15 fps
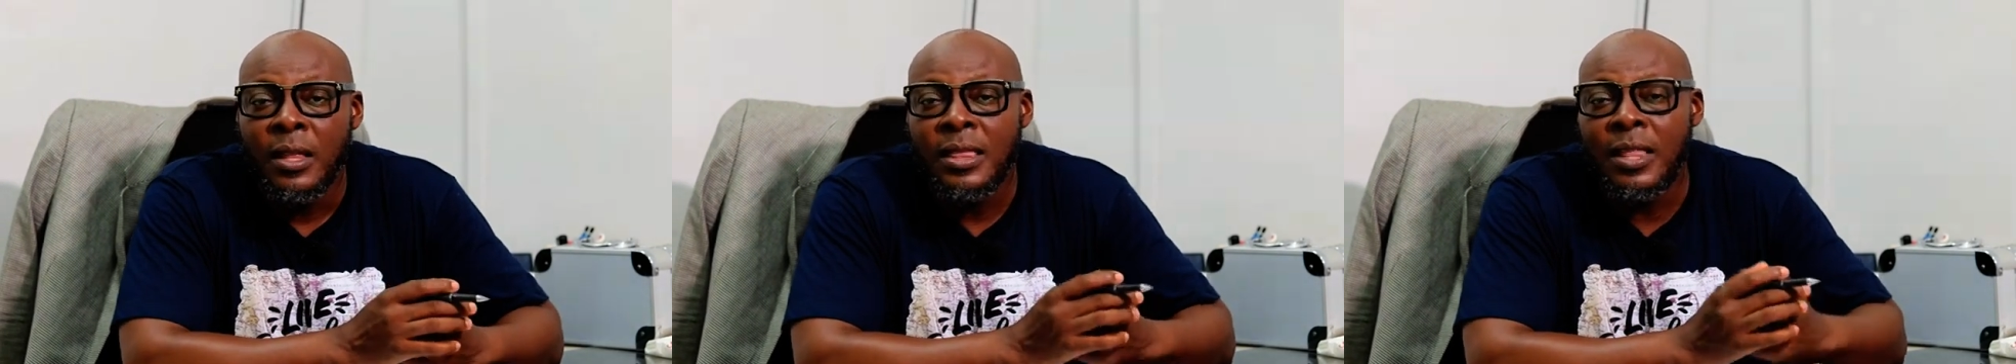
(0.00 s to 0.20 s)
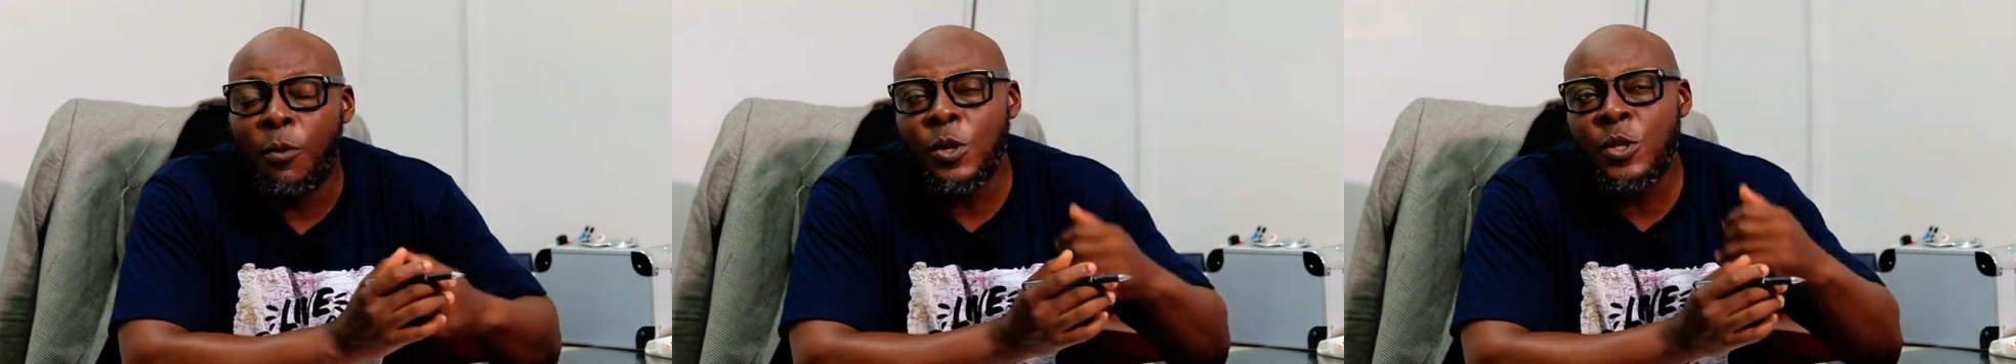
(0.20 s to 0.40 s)

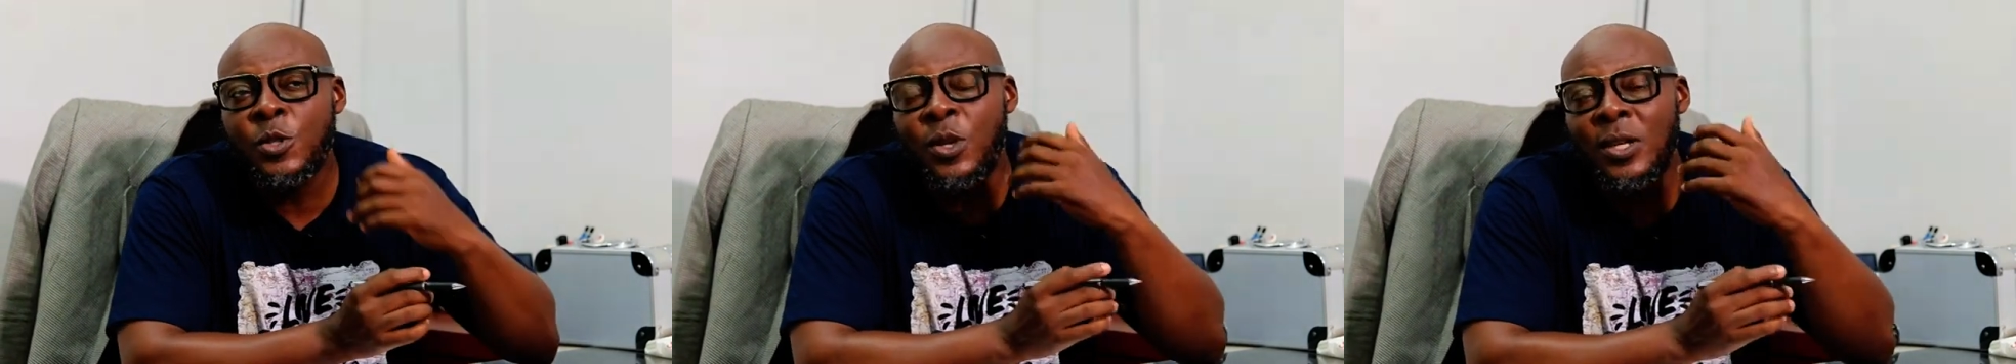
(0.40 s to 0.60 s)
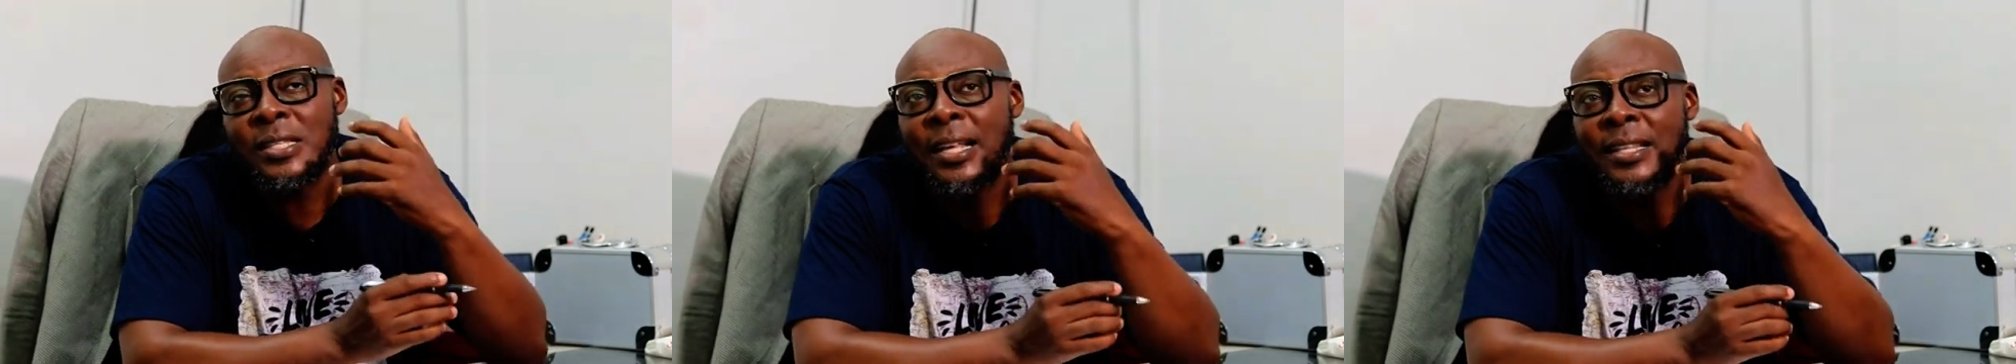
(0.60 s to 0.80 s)
There was
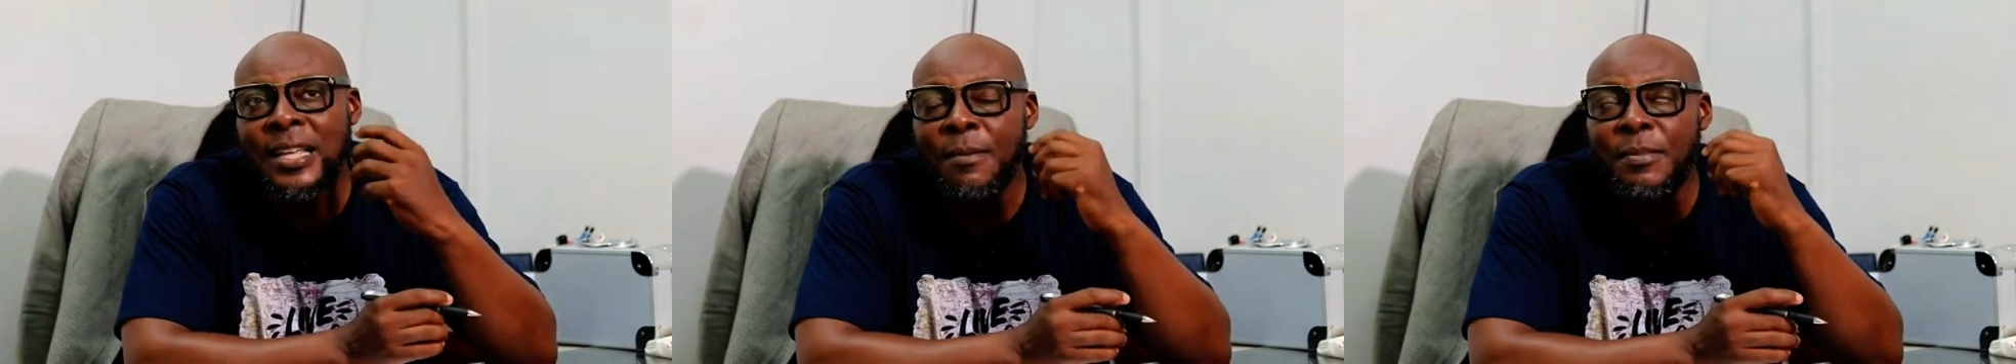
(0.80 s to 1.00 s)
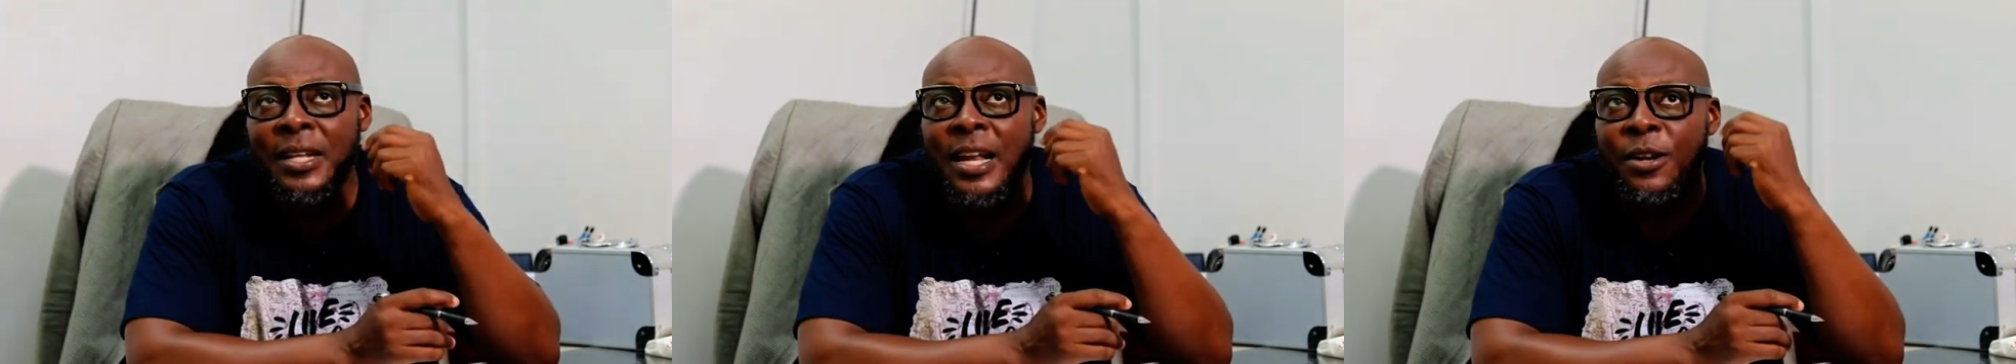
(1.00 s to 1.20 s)
not a
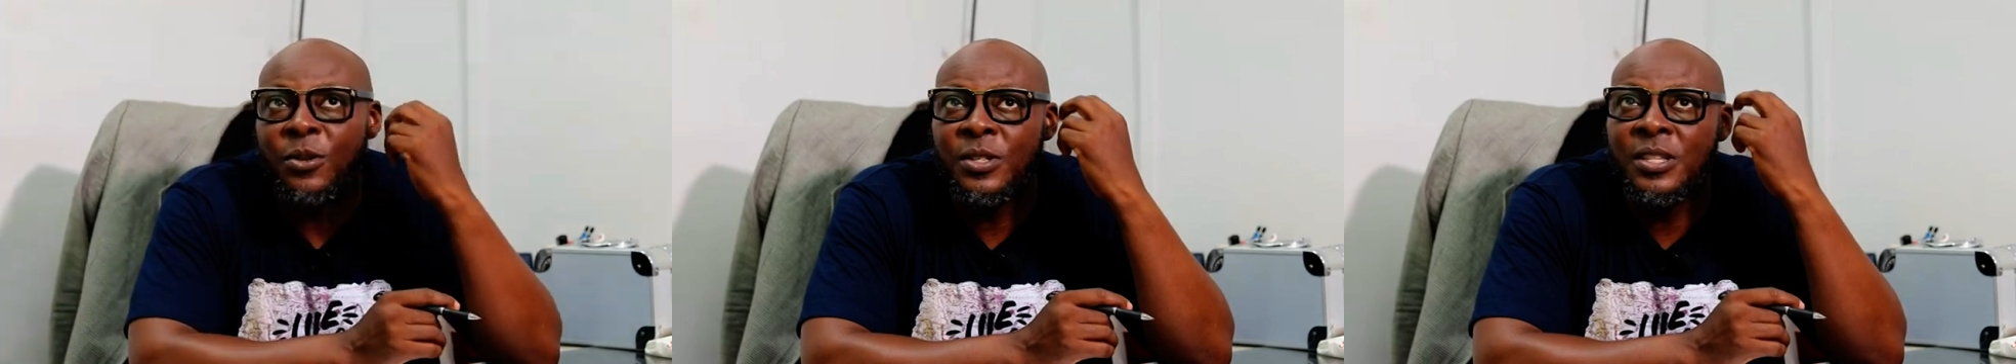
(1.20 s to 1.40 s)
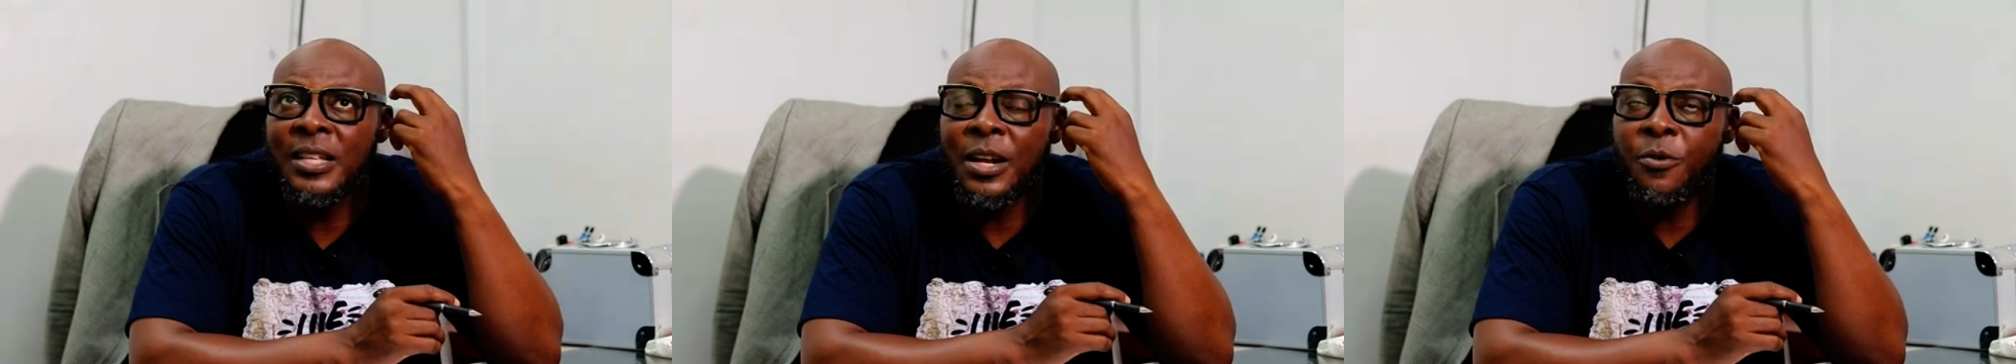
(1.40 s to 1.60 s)
time that I
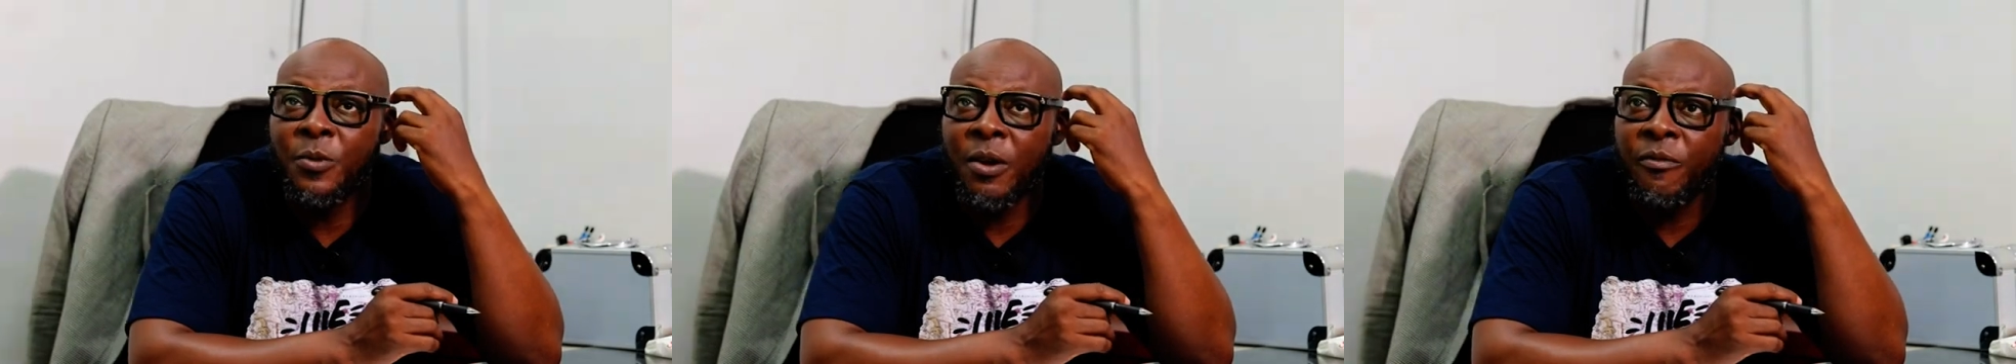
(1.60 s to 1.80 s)
noticed that